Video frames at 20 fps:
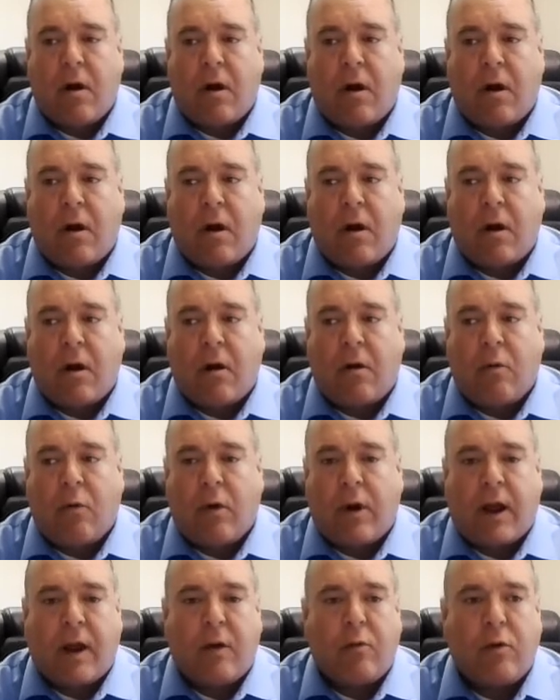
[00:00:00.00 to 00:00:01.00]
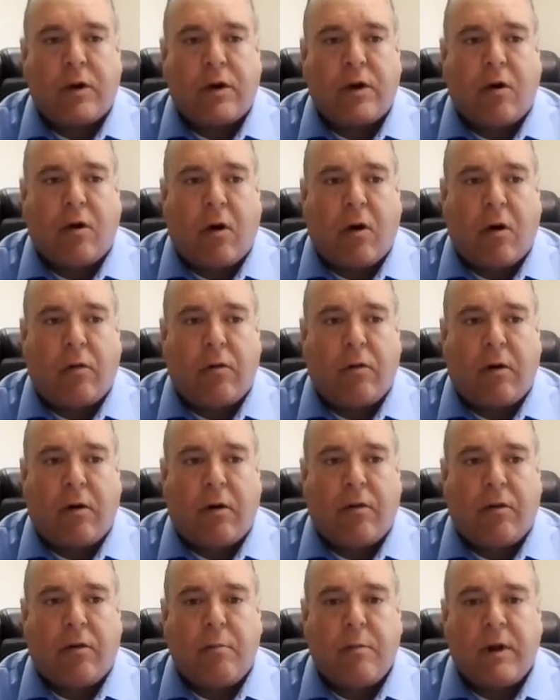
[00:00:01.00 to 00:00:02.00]
are what I would call
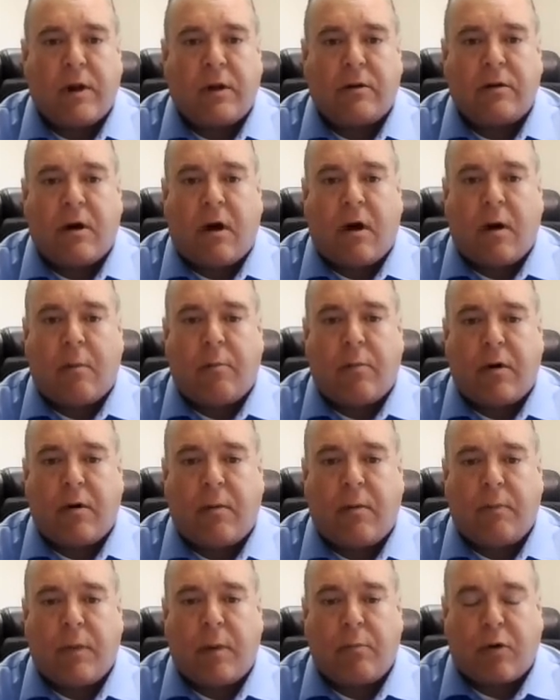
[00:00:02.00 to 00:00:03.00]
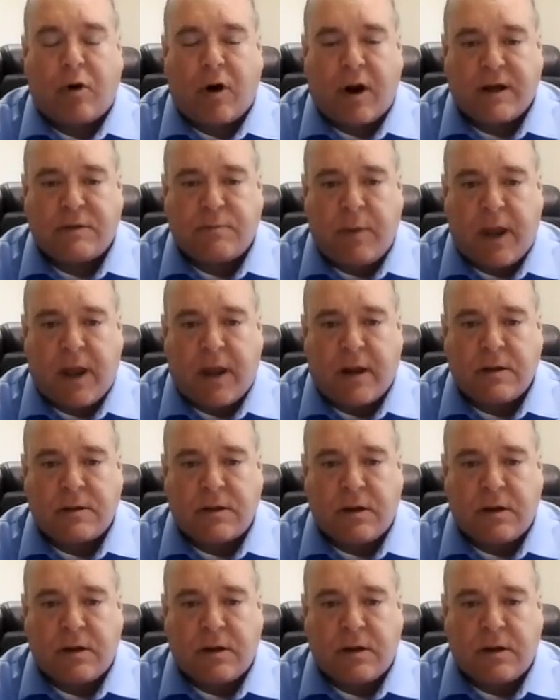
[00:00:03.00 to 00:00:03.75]
the middle to upper price bands,